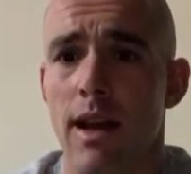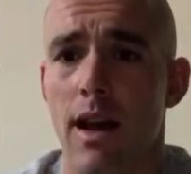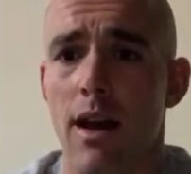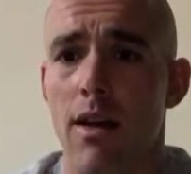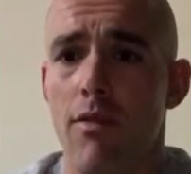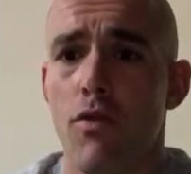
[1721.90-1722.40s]

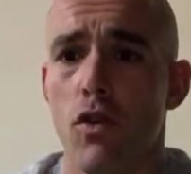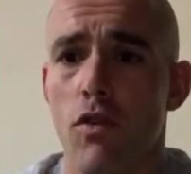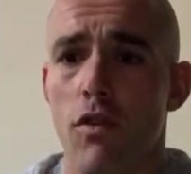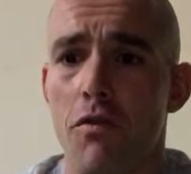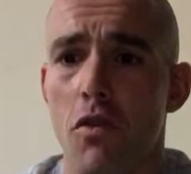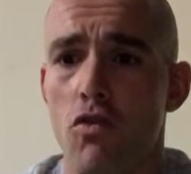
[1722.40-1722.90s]
Uh, for,
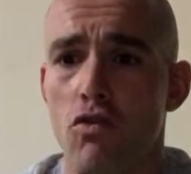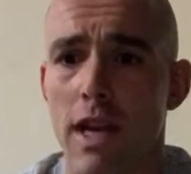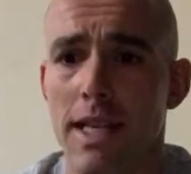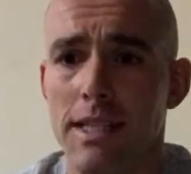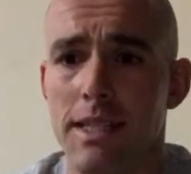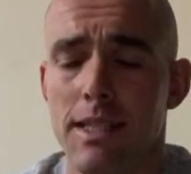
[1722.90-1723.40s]
for
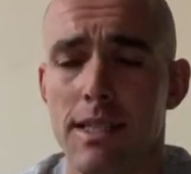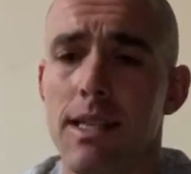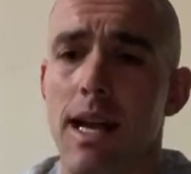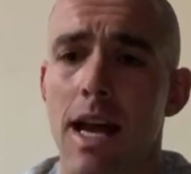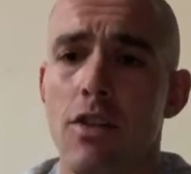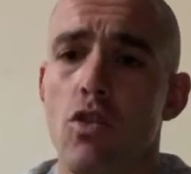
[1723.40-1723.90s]
wrists,
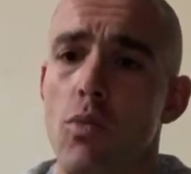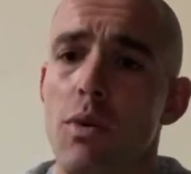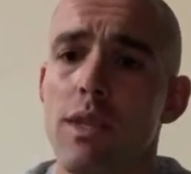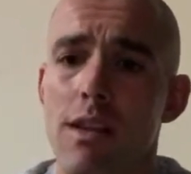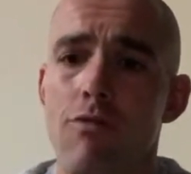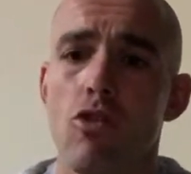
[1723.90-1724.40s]
I do
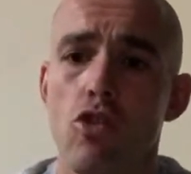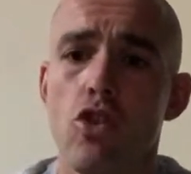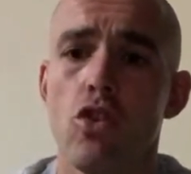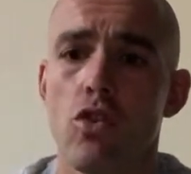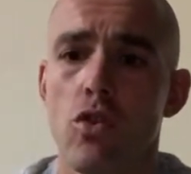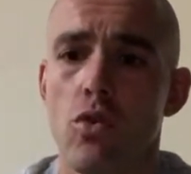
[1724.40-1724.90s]
believe you
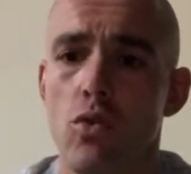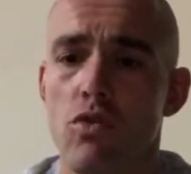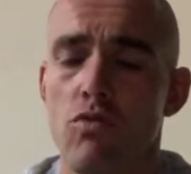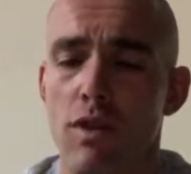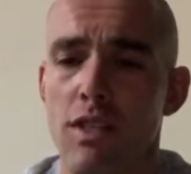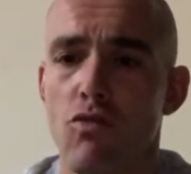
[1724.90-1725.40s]
should use
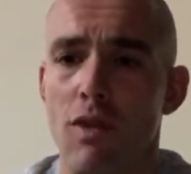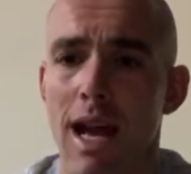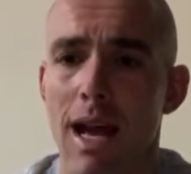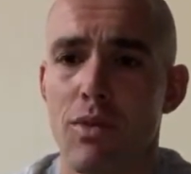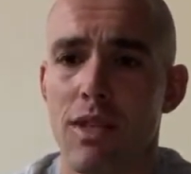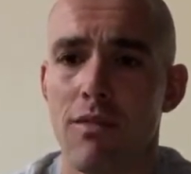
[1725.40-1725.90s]
wrist
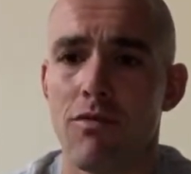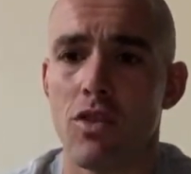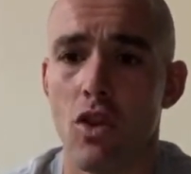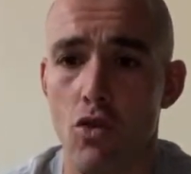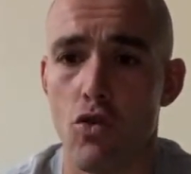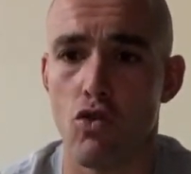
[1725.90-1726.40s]
wraps even
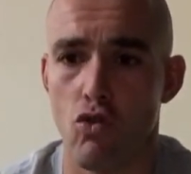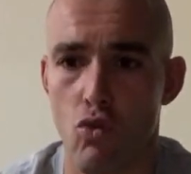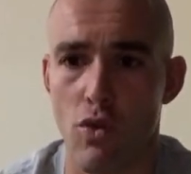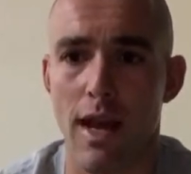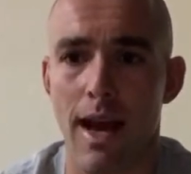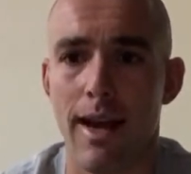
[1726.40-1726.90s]
though you do
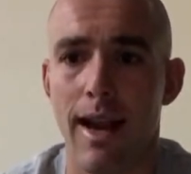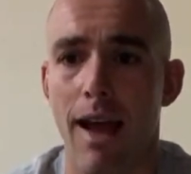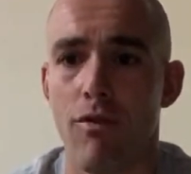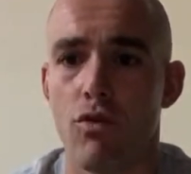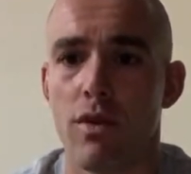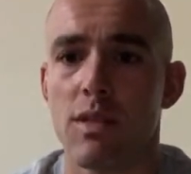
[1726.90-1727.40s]
not
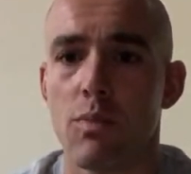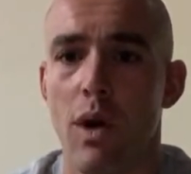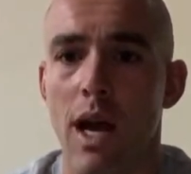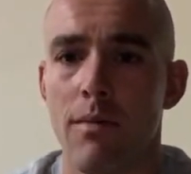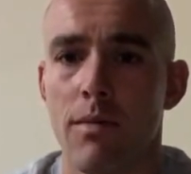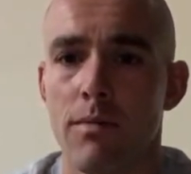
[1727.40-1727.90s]
have wrist
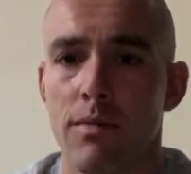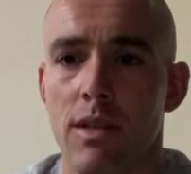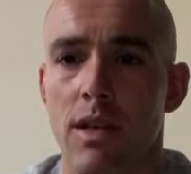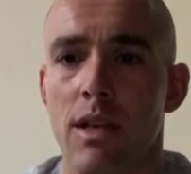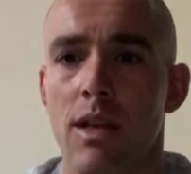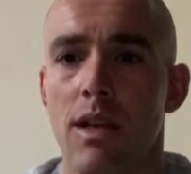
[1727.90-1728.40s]
problems
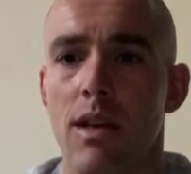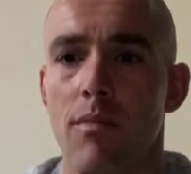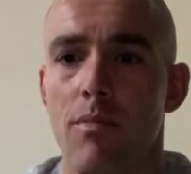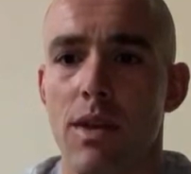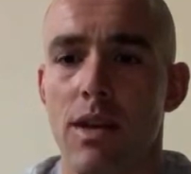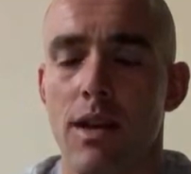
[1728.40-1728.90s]

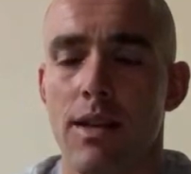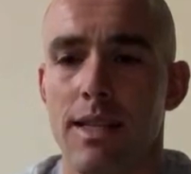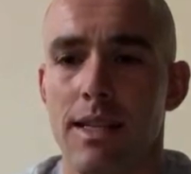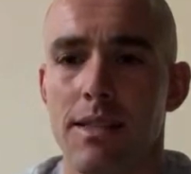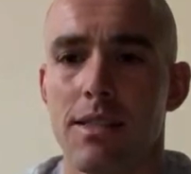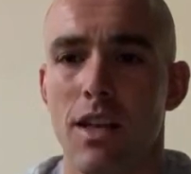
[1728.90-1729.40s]
because
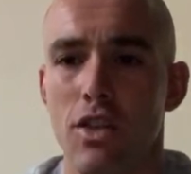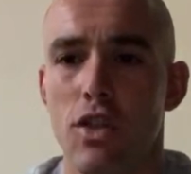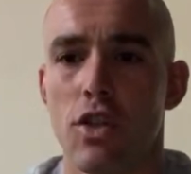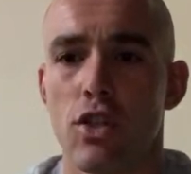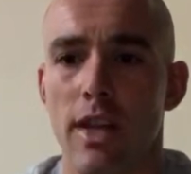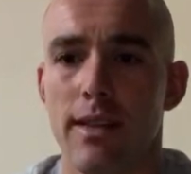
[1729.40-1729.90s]
it's such
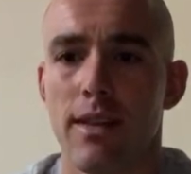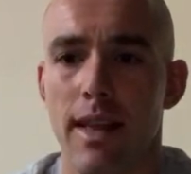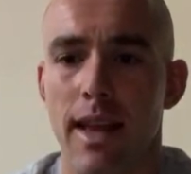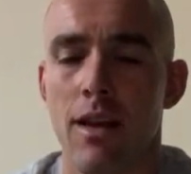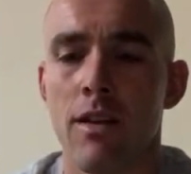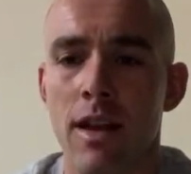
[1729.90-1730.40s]
a gentle
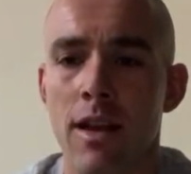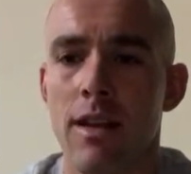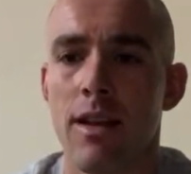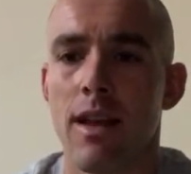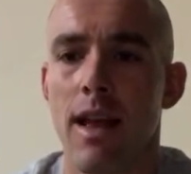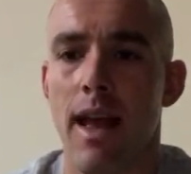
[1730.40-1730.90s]
area
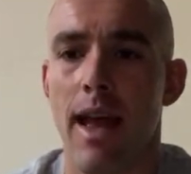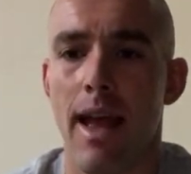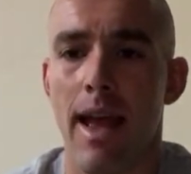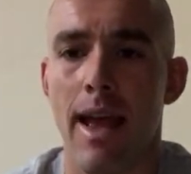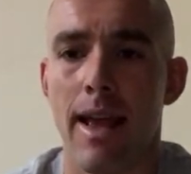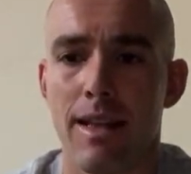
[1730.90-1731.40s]

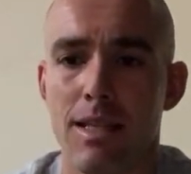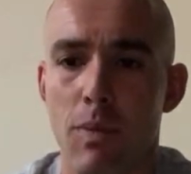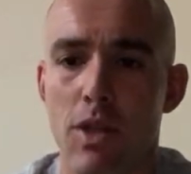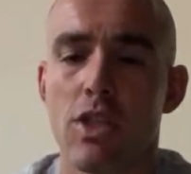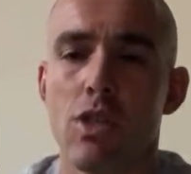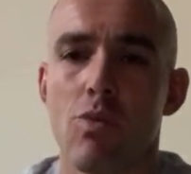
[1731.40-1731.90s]
and
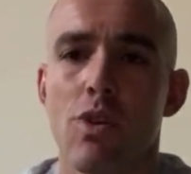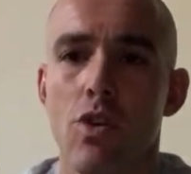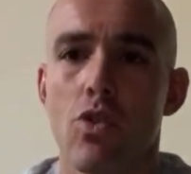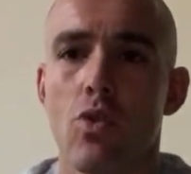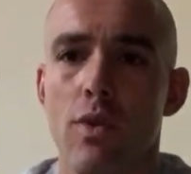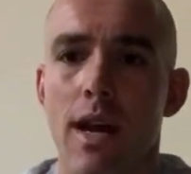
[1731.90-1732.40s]
especially when you're
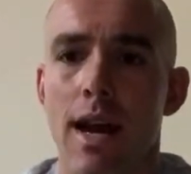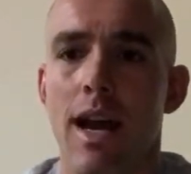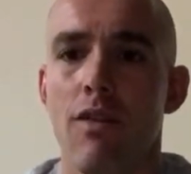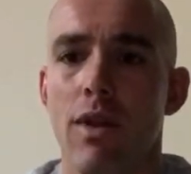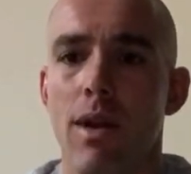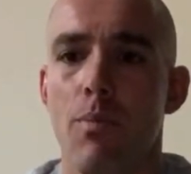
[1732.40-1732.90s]
doing
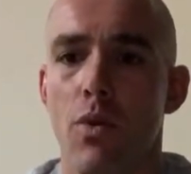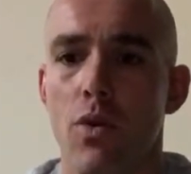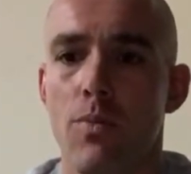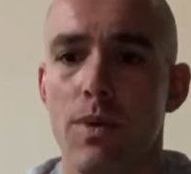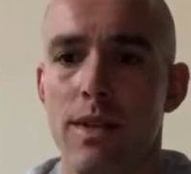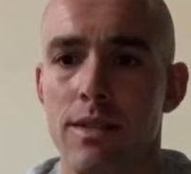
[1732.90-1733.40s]
high rep
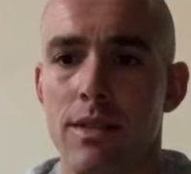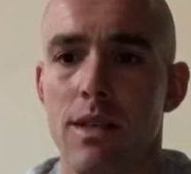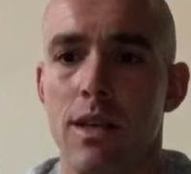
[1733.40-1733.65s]
burpees